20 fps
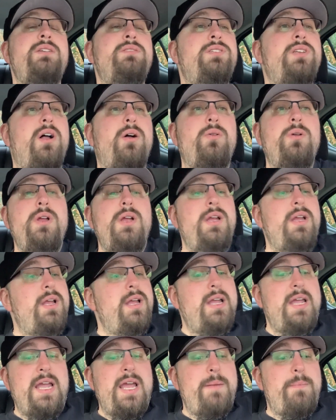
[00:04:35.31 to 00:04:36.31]
So,
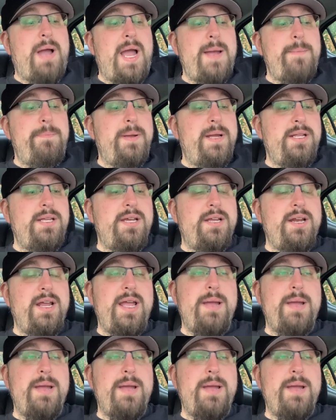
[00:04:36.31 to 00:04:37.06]
in my opinion,